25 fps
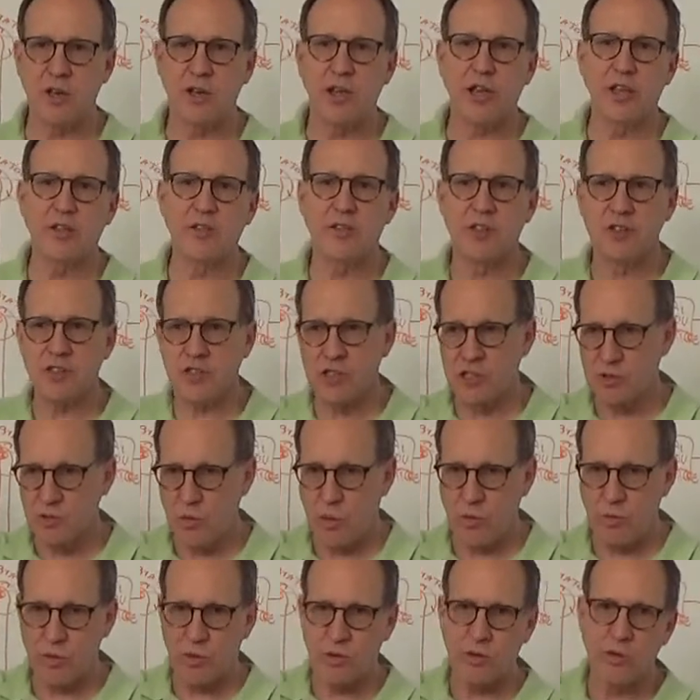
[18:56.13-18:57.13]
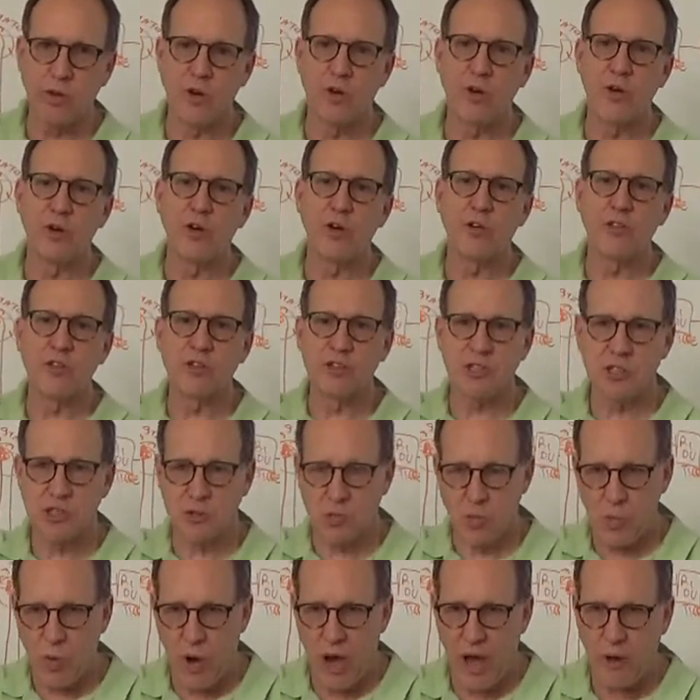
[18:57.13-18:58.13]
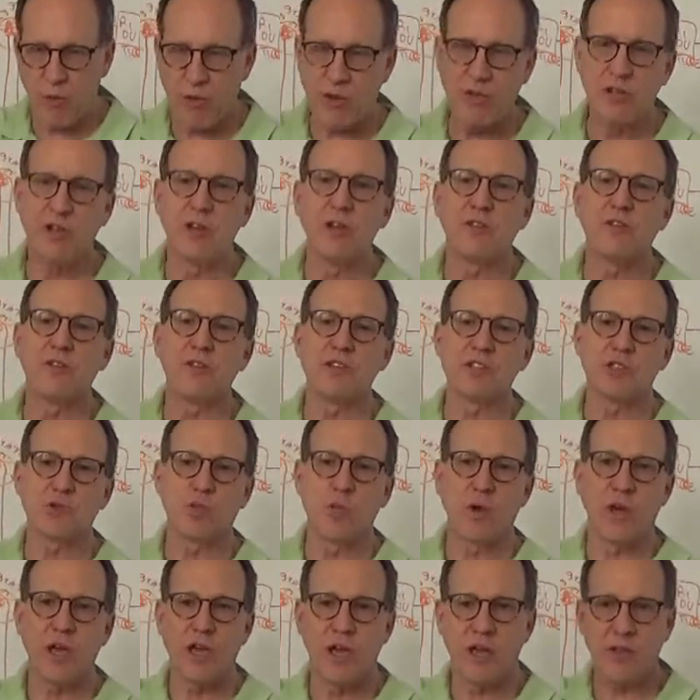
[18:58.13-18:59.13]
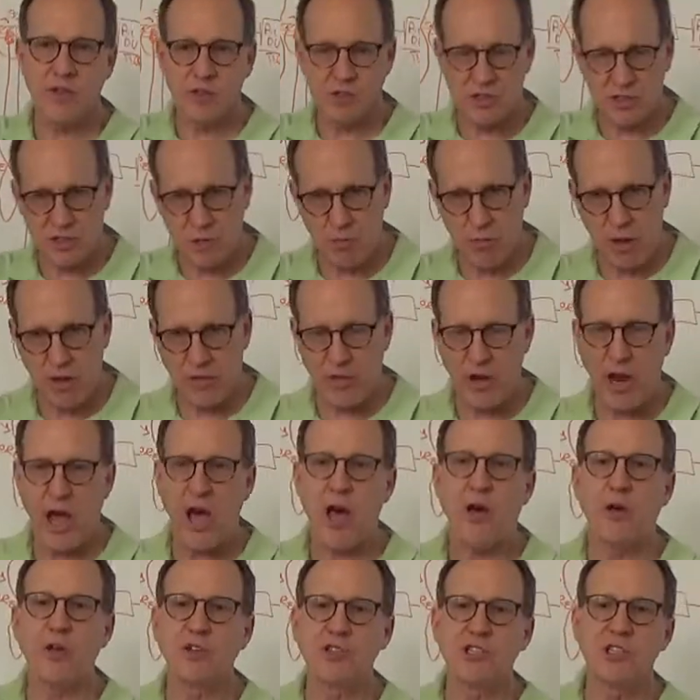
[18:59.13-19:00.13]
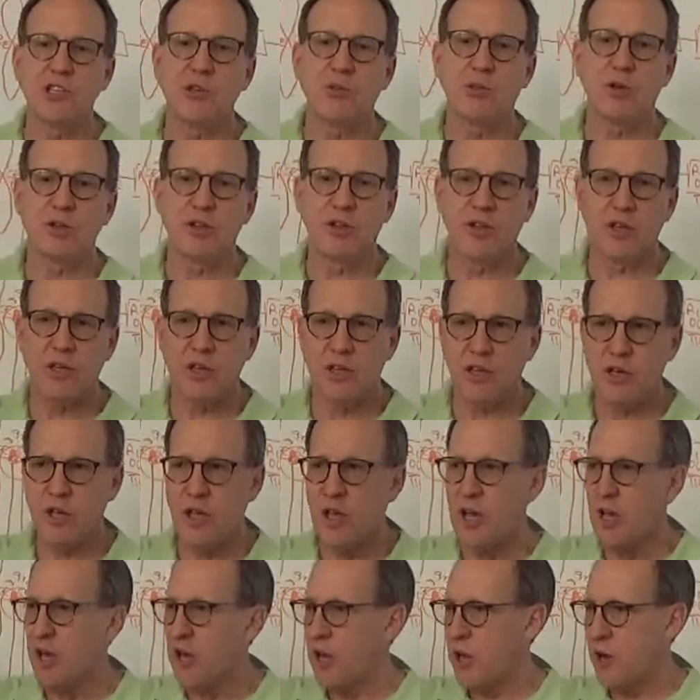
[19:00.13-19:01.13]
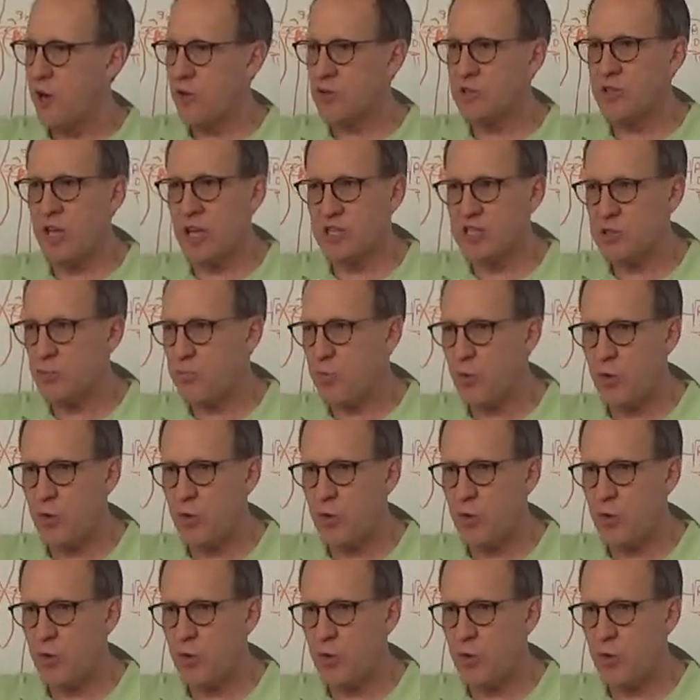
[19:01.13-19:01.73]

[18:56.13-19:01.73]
like, this is what we learned, this is why we did it this way, this is the methodology that we did, here's lots of